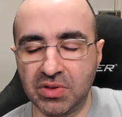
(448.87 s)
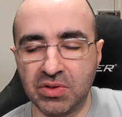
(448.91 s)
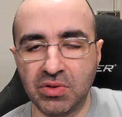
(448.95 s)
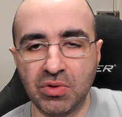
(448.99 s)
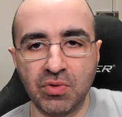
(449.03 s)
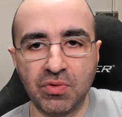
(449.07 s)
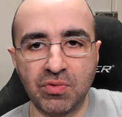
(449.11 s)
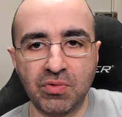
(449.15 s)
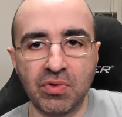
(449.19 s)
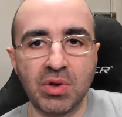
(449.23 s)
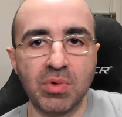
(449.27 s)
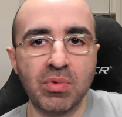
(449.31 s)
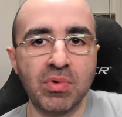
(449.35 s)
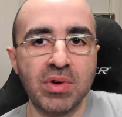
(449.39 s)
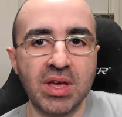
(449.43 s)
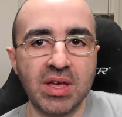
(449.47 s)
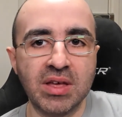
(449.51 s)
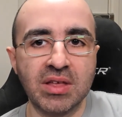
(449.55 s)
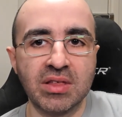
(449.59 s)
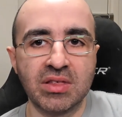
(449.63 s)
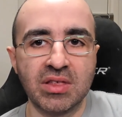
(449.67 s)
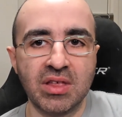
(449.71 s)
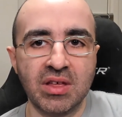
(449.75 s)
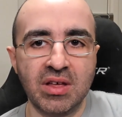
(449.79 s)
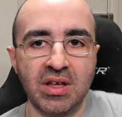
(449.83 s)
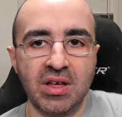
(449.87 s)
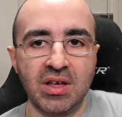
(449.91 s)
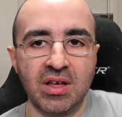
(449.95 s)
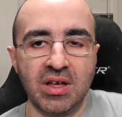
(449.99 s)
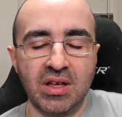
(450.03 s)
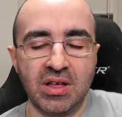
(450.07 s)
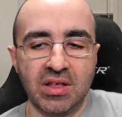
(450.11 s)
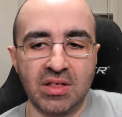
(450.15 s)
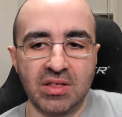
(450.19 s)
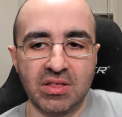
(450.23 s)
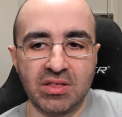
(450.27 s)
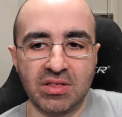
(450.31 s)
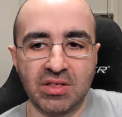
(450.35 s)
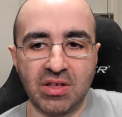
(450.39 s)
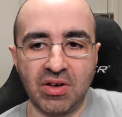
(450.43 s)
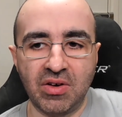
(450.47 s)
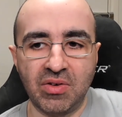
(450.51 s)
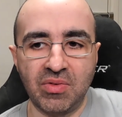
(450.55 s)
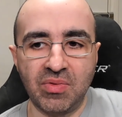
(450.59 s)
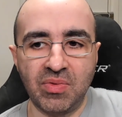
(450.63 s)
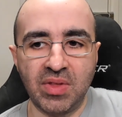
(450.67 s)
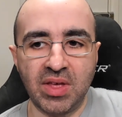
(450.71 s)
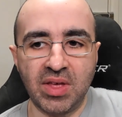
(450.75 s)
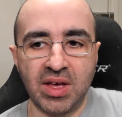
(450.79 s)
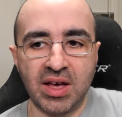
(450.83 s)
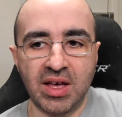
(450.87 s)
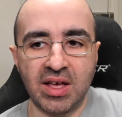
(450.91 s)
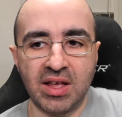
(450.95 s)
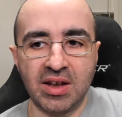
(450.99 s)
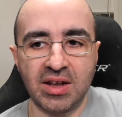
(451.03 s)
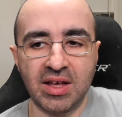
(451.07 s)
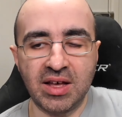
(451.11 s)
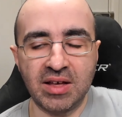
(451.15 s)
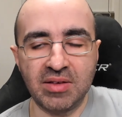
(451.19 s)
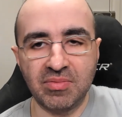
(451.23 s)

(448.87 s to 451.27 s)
2-3 weeks. So, and